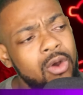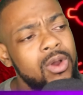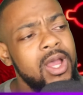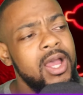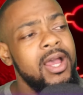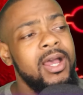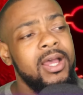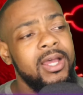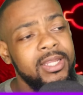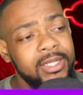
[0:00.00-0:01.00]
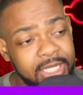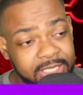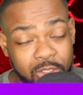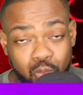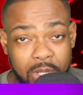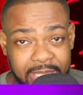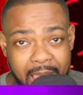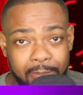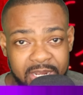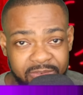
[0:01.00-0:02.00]
So, this is
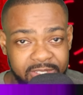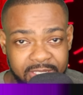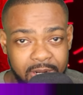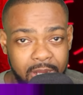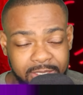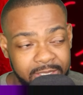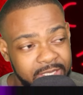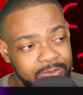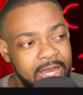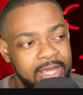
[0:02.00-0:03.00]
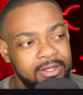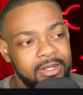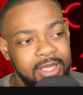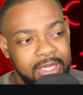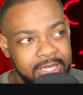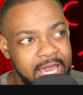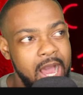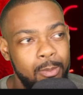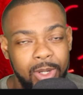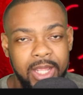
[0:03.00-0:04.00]
what I believe is in Arteta's mind.
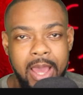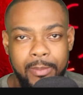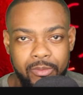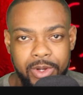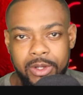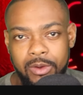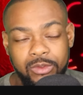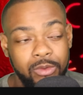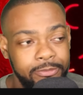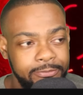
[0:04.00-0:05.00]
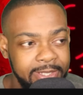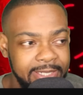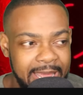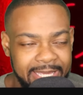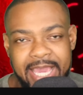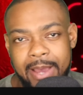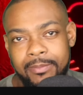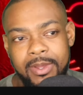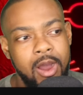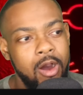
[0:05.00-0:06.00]
Get a player like Merino to fill that
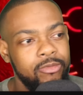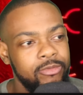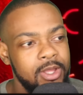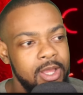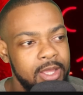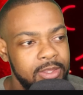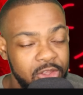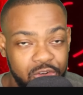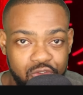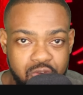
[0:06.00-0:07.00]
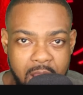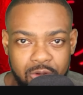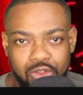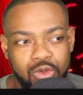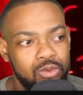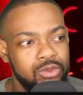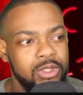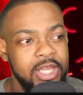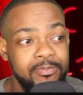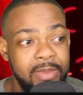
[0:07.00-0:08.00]
gap of the ground
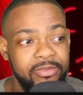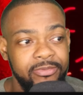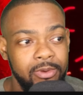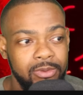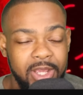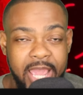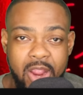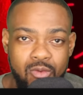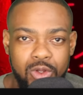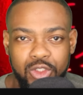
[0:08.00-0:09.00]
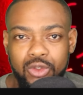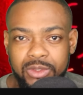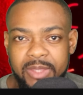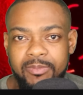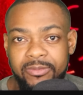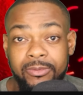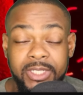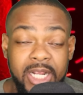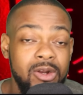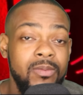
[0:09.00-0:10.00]
duels in midfield, the aerial duels in
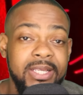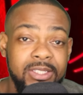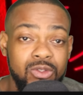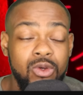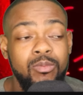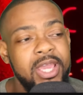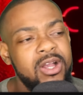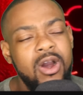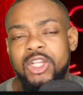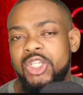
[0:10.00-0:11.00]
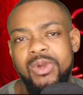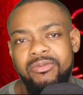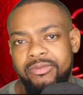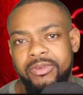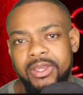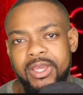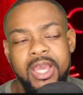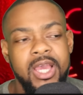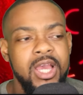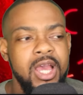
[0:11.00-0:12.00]
midfield. Declan Rice is good, but he can't do
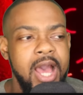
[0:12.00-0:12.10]
everything.